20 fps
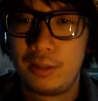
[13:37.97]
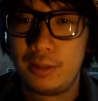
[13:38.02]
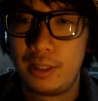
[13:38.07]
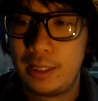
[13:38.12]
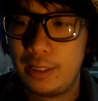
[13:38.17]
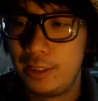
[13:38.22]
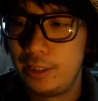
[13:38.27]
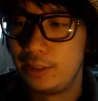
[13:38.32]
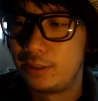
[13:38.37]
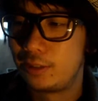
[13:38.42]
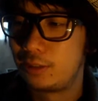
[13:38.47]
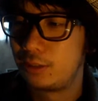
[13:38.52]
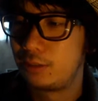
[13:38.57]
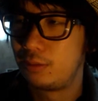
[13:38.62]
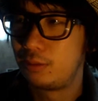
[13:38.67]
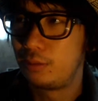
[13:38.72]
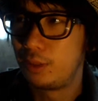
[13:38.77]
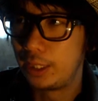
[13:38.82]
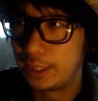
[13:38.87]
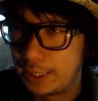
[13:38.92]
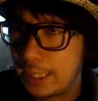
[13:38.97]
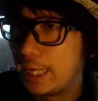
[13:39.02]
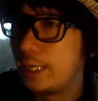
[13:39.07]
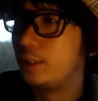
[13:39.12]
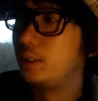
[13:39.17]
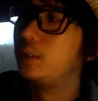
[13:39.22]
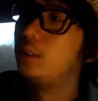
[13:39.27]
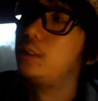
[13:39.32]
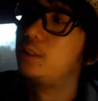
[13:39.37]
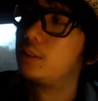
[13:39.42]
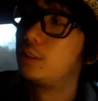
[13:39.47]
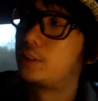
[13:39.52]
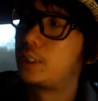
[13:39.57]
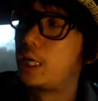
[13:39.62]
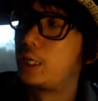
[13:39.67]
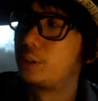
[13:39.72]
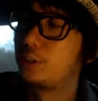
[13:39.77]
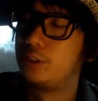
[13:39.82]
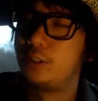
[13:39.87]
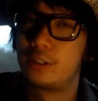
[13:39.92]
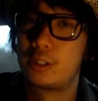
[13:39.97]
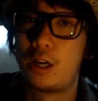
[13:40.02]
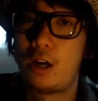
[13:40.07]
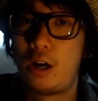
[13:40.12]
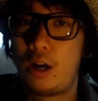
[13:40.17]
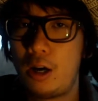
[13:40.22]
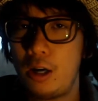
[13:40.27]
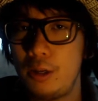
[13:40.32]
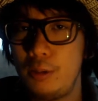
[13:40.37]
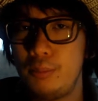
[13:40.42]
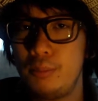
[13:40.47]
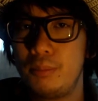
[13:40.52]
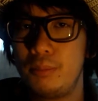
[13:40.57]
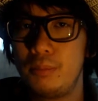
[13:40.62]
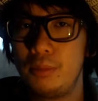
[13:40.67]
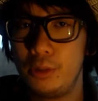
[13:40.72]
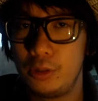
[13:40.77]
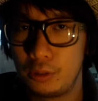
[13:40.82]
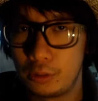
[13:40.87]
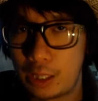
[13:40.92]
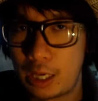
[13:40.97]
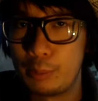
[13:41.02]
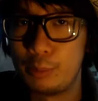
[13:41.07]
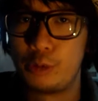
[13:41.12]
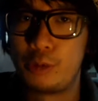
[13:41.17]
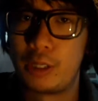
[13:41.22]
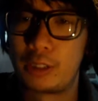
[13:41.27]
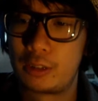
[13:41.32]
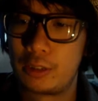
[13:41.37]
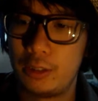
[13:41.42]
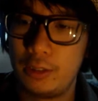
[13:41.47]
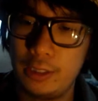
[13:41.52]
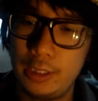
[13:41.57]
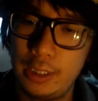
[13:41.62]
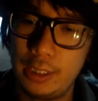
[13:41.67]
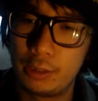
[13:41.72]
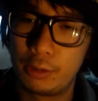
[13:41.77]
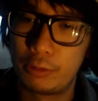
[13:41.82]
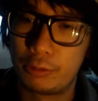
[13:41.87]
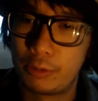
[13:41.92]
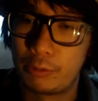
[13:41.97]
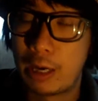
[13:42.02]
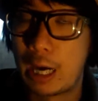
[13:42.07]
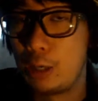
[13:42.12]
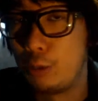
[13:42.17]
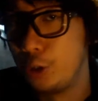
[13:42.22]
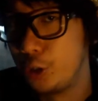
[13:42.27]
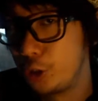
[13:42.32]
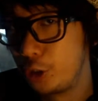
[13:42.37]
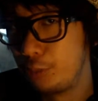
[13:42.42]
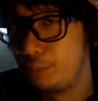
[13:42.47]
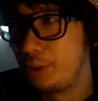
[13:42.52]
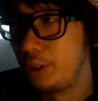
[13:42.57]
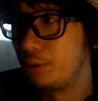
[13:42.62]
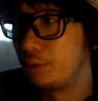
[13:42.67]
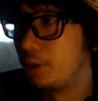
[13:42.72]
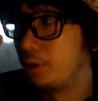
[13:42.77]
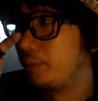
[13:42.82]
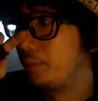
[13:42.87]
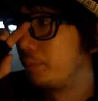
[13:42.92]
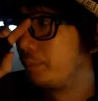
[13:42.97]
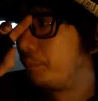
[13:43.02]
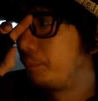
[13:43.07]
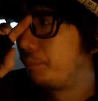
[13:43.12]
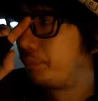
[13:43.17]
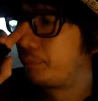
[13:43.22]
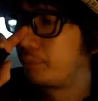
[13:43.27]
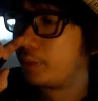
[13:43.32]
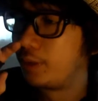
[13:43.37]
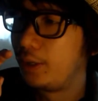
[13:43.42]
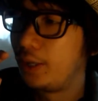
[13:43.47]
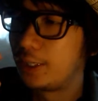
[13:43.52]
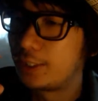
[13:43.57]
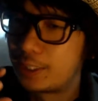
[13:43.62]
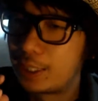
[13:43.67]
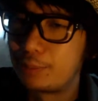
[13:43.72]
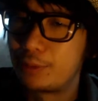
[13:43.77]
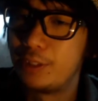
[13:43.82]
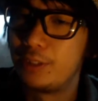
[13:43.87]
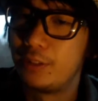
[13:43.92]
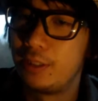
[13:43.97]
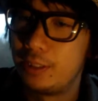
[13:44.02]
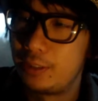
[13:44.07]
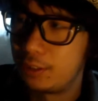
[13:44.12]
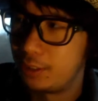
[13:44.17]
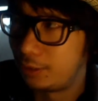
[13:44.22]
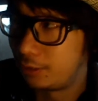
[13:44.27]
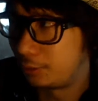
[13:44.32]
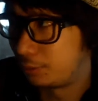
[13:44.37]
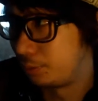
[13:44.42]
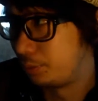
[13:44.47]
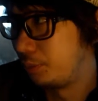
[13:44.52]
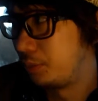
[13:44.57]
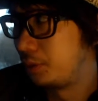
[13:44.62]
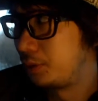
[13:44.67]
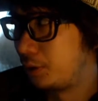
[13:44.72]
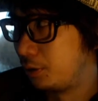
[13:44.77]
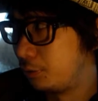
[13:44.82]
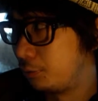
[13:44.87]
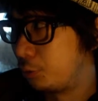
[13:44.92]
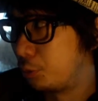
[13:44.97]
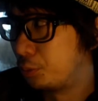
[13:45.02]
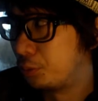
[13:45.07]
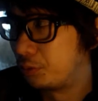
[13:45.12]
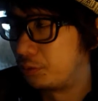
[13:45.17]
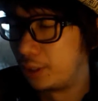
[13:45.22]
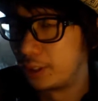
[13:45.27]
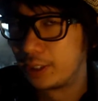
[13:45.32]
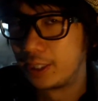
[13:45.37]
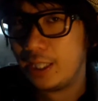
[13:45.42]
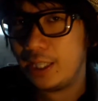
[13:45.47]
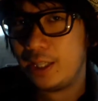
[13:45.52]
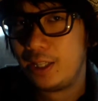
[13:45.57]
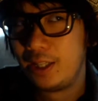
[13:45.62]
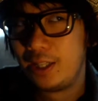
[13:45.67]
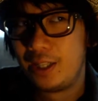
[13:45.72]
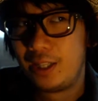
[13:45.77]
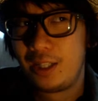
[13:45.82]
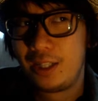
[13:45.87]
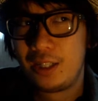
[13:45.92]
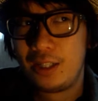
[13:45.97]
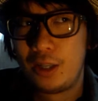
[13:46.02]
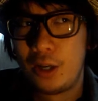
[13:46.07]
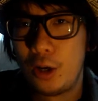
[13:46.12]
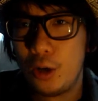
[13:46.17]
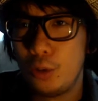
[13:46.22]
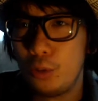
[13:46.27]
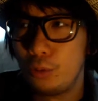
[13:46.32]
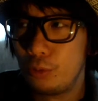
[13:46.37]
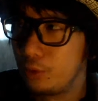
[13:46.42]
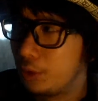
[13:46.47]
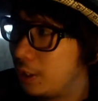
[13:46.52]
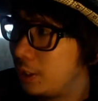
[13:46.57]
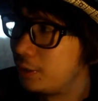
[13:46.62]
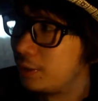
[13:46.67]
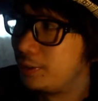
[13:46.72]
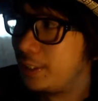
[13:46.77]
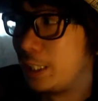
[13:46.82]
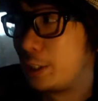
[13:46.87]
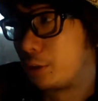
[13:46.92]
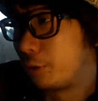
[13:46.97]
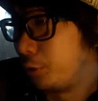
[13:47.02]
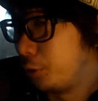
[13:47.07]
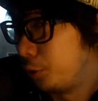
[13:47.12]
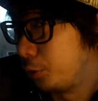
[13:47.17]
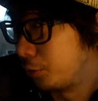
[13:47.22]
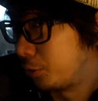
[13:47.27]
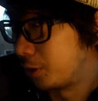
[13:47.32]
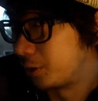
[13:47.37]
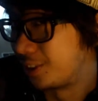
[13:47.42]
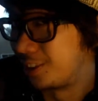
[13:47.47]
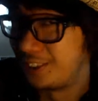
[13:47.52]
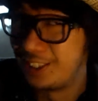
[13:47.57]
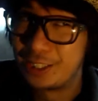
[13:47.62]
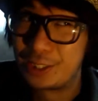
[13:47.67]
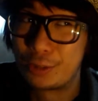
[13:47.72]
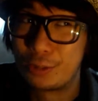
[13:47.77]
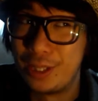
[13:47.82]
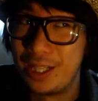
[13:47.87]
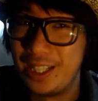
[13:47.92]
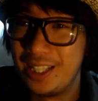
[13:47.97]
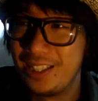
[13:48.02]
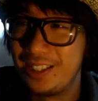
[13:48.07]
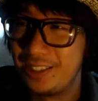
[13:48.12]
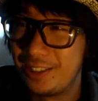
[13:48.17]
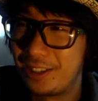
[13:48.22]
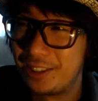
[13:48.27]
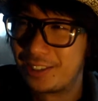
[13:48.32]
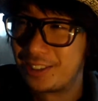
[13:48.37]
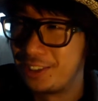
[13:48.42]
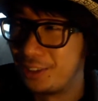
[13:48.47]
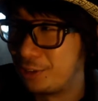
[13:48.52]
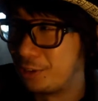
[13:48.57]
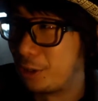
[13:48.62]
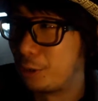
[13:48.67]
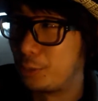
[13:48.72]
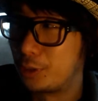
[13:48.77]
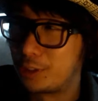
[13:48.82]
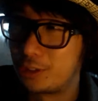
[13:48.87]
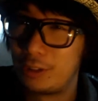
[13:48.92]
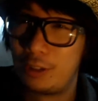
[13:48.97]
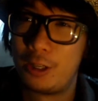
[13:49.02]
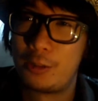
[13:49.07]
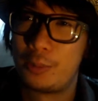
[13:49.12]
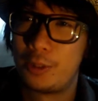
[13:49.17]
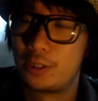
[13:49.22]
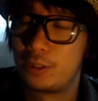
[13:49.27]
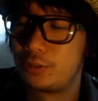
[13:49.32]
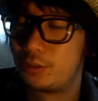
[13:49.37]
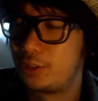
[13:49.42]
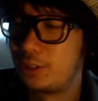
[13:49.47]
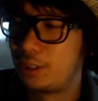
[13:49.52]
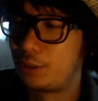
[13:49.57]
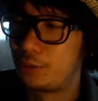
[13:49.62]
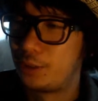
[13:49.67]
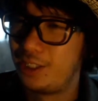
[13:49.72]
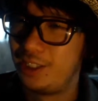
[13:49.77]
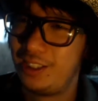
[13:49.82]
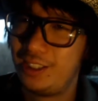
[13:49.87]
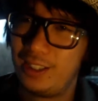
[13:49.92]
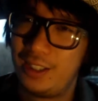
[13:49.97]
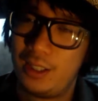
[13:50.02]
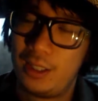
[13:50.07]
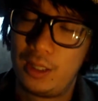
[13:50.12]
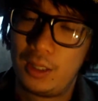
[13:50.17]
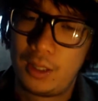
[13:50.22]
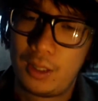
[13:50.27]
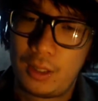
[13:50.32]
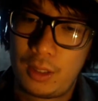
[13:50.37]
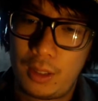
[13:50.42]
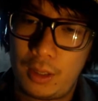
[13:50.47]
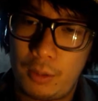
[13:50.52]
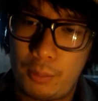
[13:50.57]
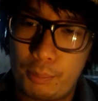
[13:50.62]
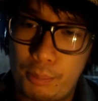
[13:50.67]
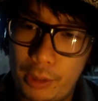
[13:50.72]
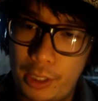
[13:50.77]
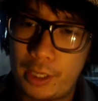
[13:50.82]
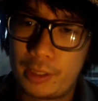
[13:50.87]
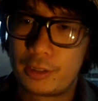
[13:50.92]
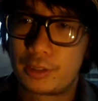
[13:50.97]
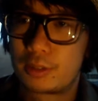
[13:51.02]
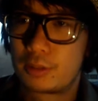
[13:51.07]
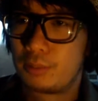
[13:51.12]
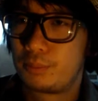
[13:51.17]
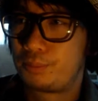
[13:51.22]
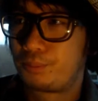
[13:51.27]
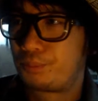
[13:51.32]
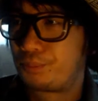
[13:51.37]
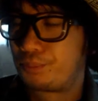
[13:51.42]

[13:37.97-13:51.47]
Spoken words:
that is, again, it is attached to this high, abstract idea of how we should be, right? Except it's in the form of like, oh, the nature of the universe is this way, and thus, I must align myself to that, right? But